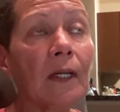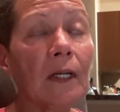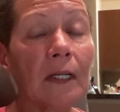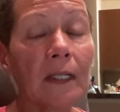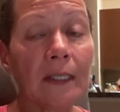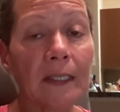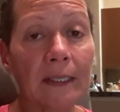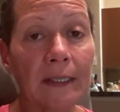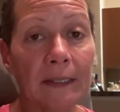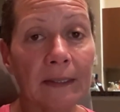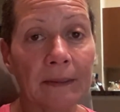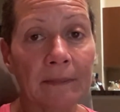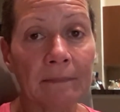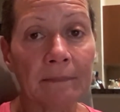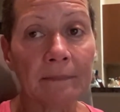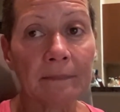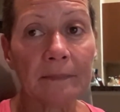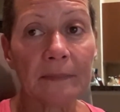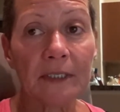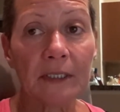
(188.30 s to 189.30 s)

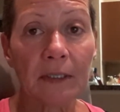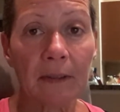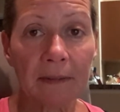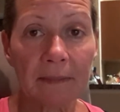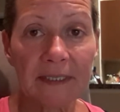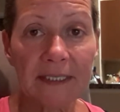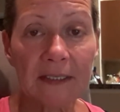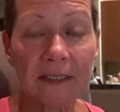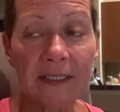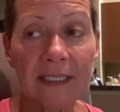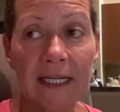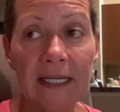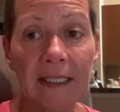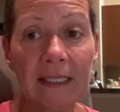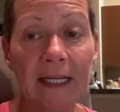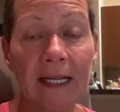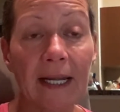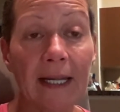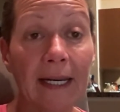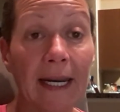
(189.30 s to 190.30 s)
Um, so I'm still taking
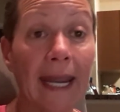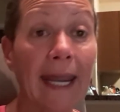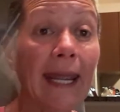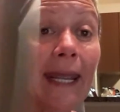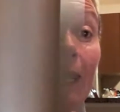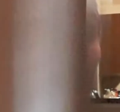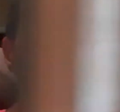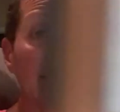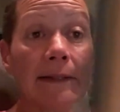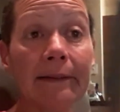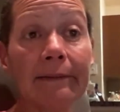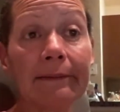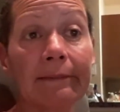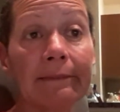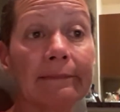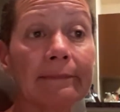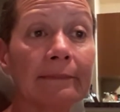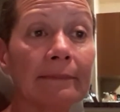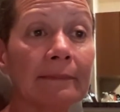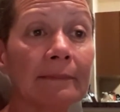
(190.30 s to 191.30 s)
that and
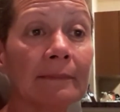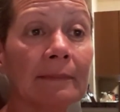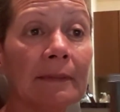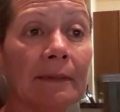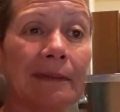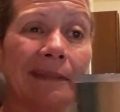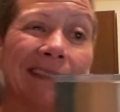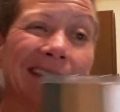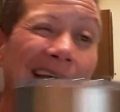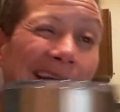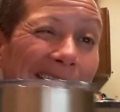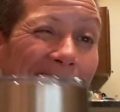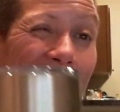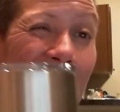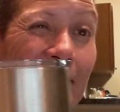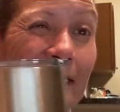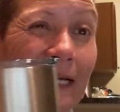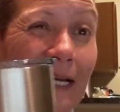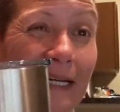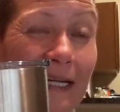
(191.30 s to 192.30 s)

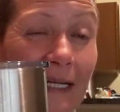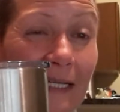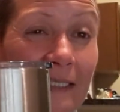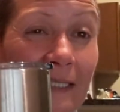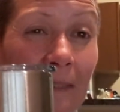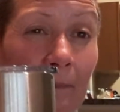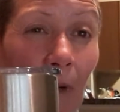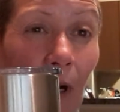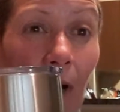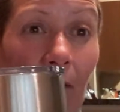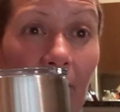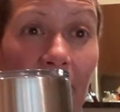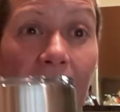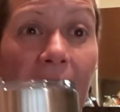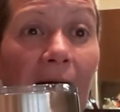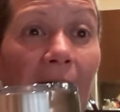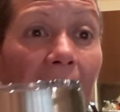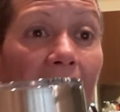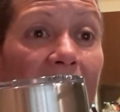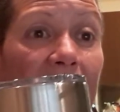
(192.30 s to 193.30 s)
technically I guess I'm off
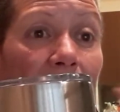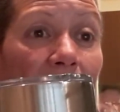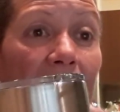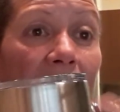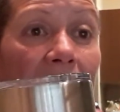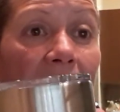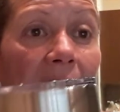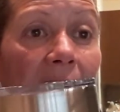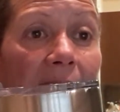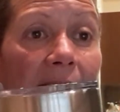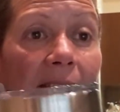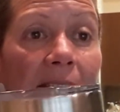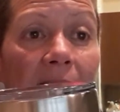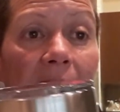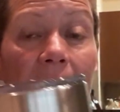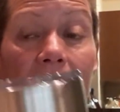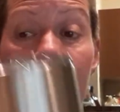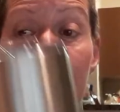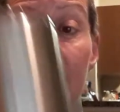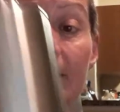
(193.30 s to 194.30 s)
fast because
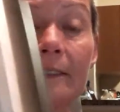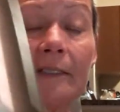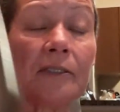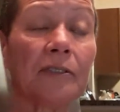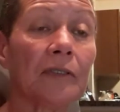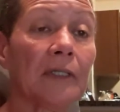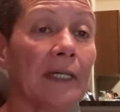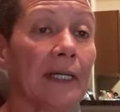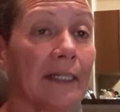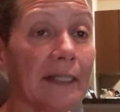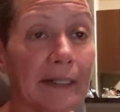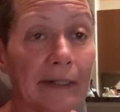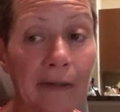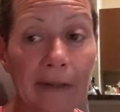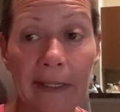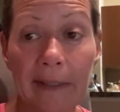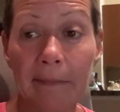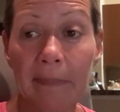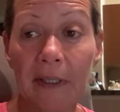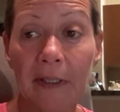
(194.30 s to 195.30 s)
still drinking the
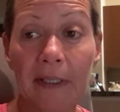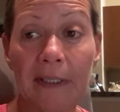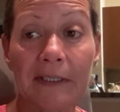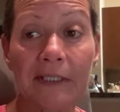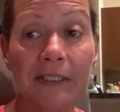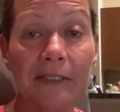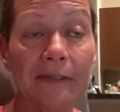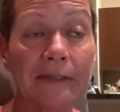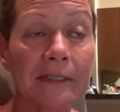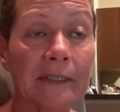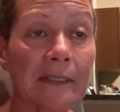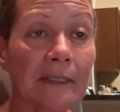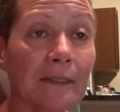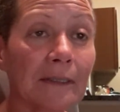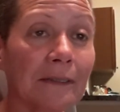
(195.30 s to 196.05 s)
cranberry juice.